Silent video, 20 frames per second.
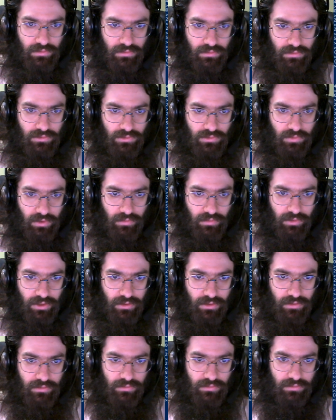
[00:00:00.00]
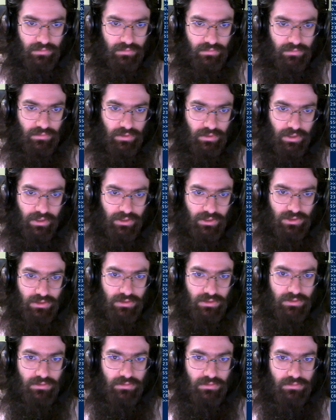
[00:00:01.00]
So I'm gonna
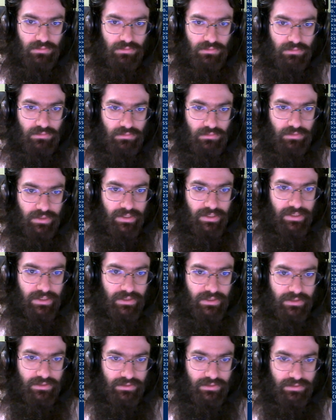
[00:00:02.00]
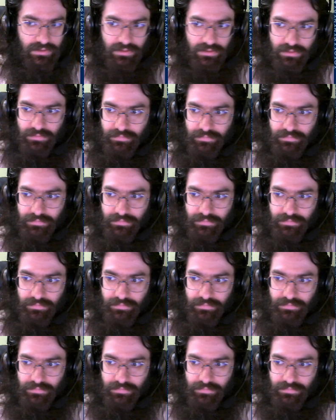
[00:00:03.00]
actually do this.